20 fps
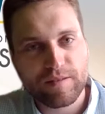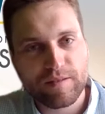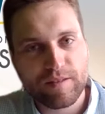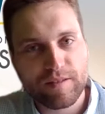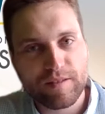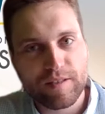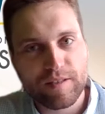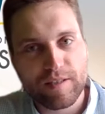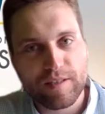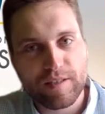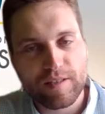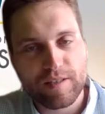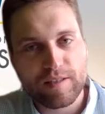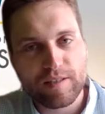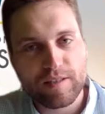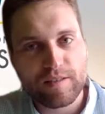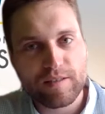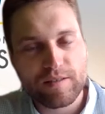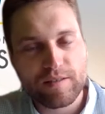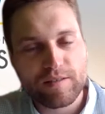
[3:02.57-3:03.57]

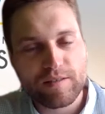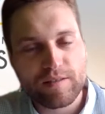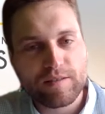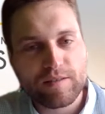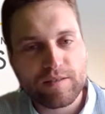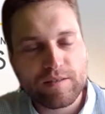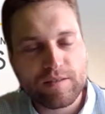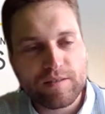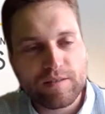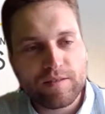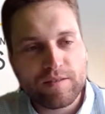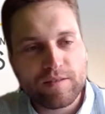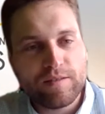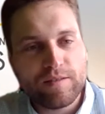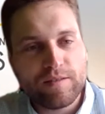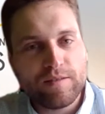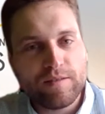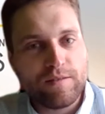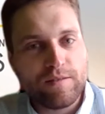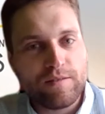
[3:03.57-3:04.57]

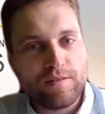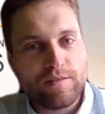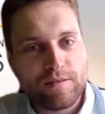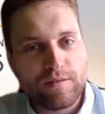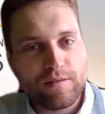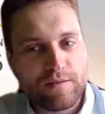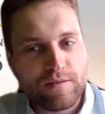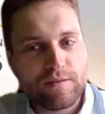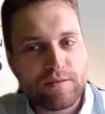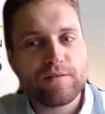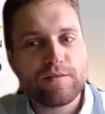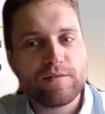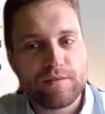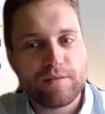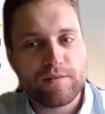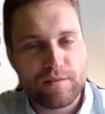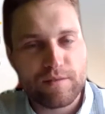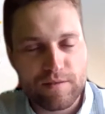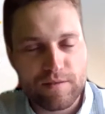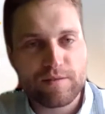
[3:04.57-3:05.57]

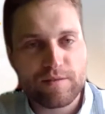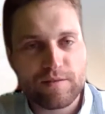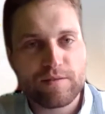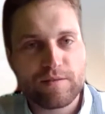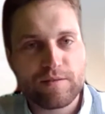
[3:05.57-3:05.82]
This person isn't speaking.